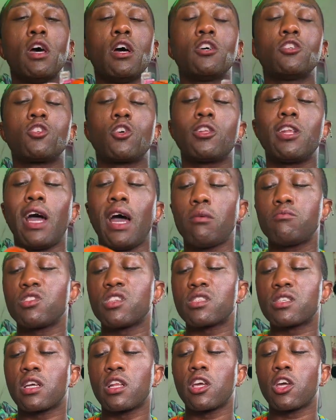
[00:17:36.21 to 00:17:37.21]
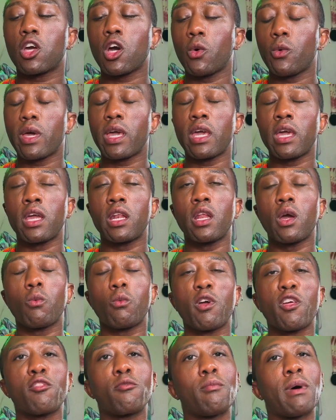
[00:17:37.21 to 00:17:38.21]
So now I'm just going to go in
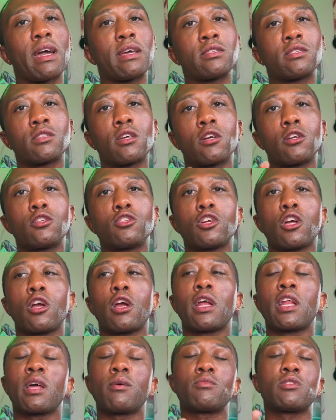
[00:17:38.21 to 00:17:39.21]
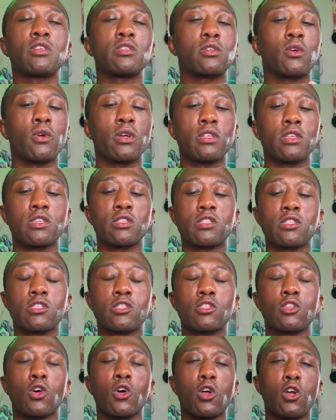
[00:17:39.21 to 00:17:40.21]
with my serger and I'm just going to
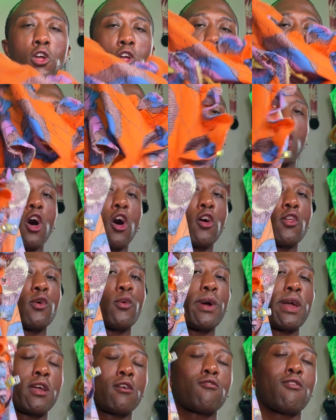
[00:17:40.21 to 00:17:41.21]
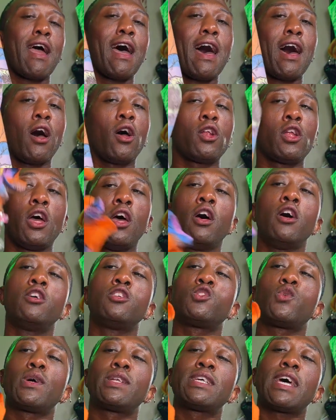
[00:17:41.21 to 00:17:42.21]
serge all the way around
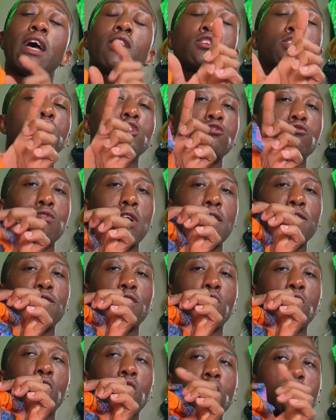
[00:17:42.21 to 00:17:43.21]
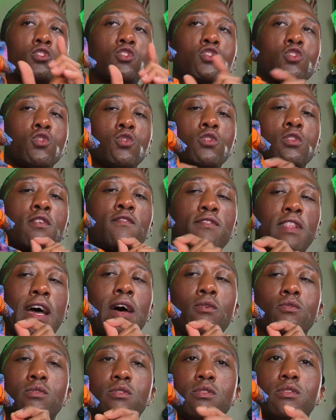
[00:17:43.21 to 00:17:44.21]
to attach the ruffle to the
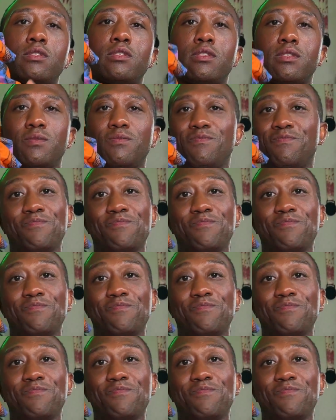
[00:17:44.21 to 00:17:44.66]
flounce.